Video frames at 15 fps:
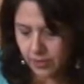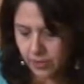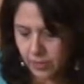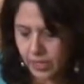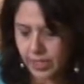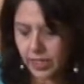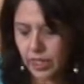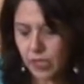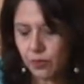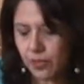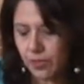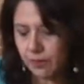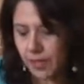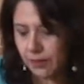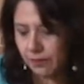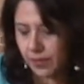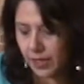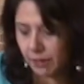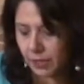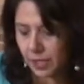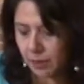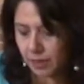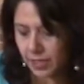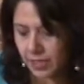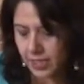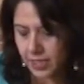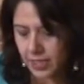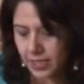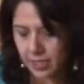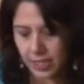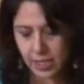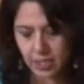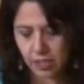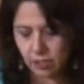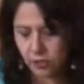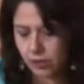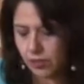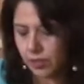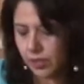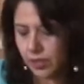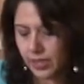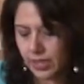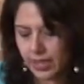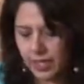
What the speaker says: Chicken is one of my favorites because it's easy to cook,